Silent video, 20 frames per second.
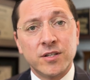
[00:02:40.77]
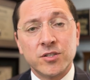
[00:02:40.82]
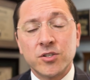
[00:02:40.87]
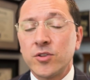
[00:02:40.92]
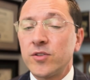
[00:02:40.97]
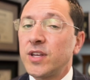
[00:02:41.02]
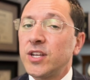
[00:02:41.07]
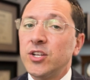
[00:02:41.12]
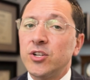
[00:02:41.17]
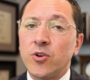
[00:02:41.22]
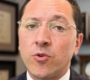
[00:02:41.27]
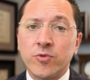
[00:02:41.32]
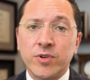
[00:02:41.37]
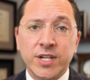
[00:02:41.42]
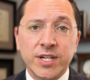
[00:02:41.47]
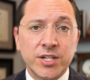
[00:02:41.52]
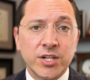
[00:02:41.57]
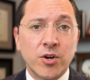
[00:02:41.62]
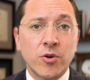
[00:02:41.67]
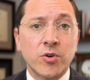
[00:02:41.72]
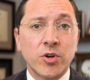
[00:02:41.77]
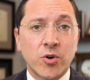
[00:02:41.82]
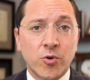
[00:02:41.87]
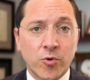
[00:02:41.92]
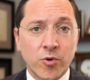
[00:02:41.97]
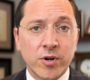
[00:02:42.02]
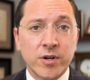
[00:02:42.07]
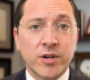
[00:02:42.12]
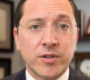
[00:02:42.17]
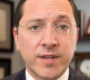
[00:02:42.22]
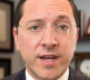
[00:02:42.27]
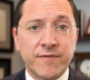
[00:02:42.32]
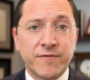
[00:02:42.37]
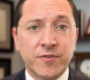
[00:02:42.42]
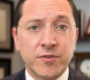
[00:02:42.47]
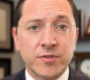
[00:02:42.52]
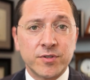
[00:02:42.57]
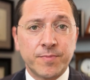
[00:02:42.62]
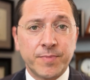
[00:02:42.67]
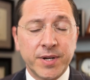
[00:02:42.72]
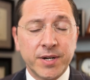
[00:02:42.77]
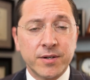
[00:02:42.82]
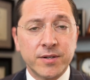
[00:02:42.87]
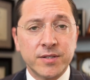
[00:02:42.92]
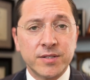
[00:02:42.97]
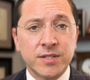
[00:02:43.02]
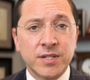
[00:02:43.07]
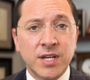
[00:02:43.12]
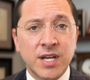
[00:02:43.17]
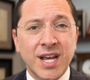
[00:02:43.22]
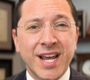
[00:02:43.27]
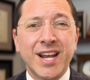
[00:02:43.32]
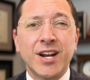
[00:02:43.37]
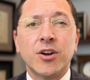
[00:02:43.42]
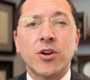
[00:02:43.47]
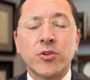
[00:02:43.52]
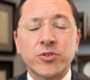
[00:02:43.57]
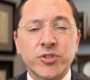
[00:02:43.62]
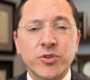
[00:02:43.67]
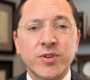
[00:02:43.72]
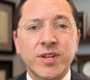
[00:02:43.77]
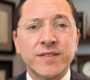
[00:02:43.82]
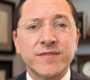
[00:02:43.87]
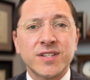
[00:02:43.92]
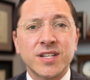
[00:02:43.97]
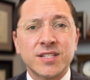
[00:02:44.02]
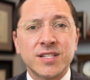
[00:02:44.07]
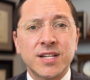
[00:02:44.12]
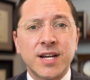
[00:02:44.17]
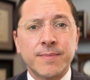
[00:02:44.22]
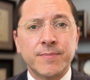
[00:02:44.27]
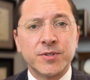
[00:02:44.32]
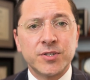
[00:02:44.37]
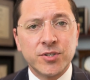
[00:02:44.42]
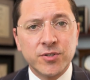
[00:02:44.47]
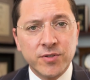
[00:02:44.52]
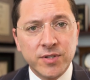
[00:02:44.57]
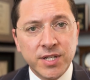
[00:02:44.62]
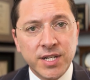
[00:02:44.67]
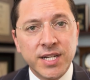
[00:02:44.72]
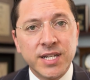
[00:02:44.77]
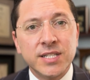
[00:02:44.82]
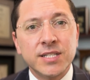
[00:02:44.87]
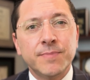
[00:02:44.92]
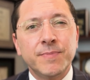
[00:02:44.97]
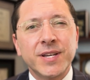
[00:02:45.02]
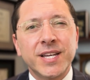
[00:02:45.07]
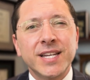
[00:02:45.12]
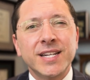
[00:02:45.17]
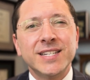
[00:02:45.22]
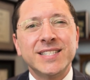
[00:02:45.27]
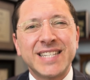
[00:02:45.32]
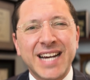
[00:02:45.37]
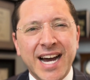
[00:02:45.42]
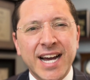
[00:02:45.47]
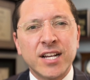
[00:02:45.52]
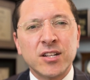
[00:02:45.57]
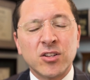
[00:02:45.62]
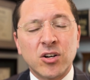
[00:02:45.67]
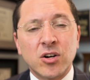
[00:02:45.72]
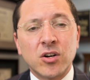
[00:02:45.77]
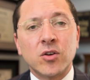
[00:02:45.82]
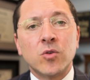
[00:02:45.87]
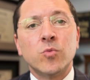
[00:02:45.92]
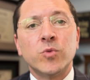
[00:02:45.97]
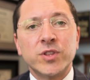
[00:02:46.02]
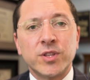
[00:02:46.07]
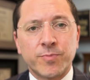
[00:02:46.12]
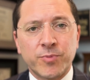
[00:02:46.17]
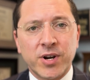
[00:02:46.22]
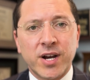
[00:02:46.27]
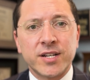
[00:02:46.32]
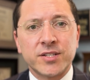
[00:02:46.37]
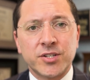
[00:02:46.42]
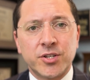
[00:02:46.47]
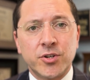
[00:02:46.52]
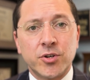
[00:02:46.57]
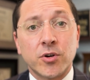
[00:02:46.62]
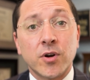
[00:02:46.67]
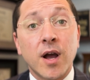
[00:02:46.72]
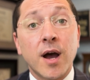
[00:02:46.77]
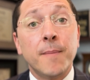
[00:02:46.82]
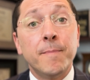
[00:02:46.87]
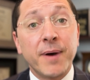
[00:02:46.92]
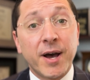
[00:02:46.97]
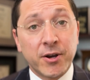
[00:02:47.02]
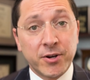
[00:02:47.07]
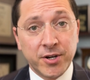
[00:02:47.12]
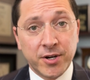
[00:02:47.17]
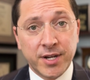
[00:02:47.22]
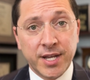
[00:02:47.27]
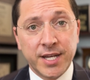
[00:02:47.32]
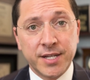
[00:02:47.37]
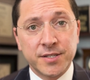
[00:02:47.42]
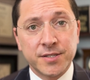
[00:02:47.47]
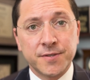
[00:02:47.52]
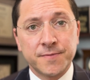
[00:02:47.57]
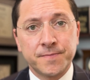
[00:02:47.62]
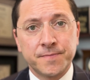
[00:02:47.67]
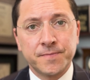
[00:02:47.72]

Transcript: so that you don't need to go to court on that first appearance. And it also gives us an opportunity to begin a dialogue with the prosecutor about your case.